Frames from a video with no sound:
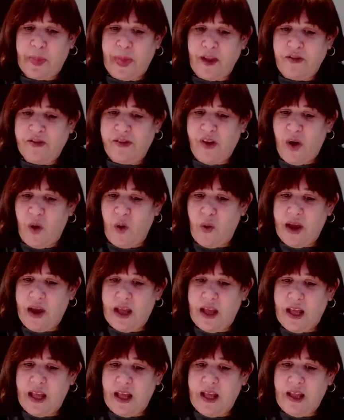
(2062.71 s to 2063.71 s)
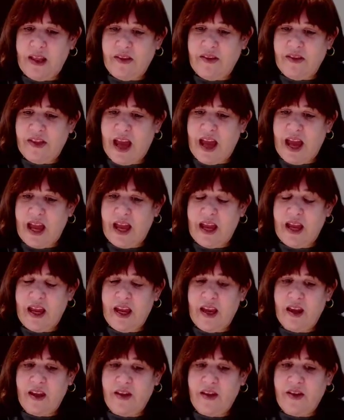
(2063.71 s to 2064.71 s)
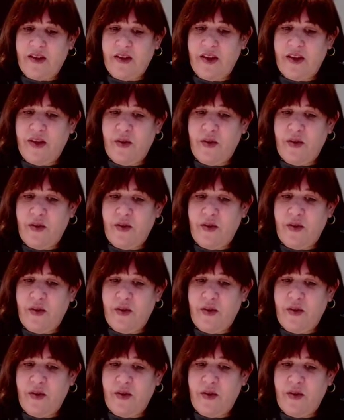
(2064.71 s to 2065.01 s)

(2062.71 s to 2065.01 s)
So basically